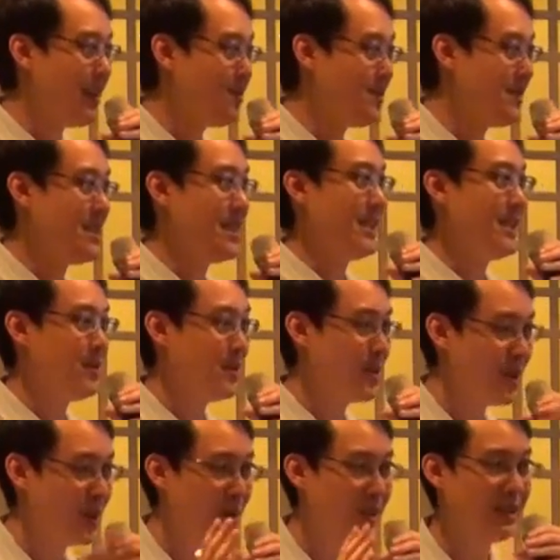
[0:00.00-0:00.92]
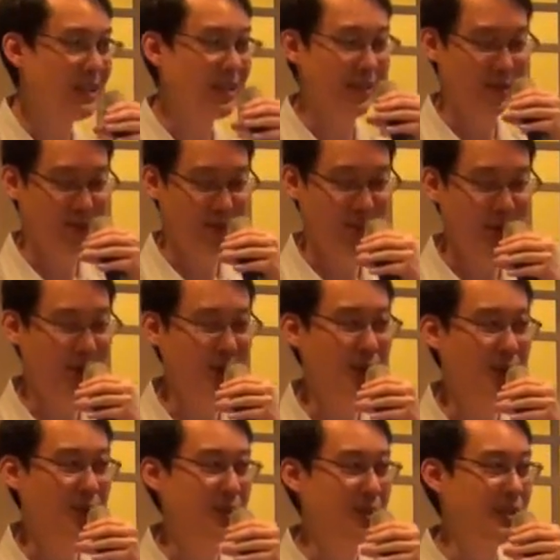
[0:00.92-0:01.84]
saying also that
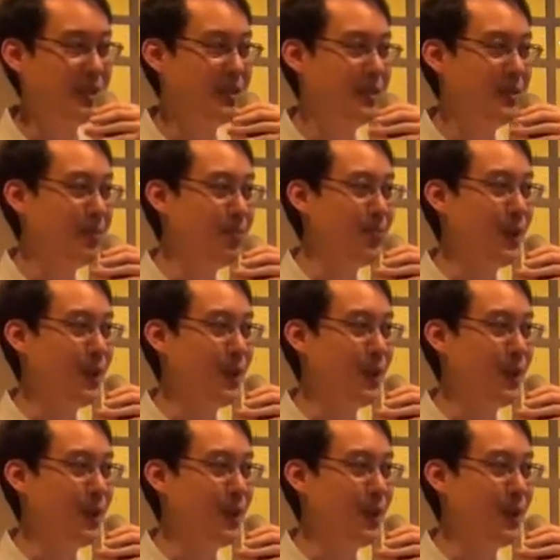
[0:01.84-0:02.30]
Yu was not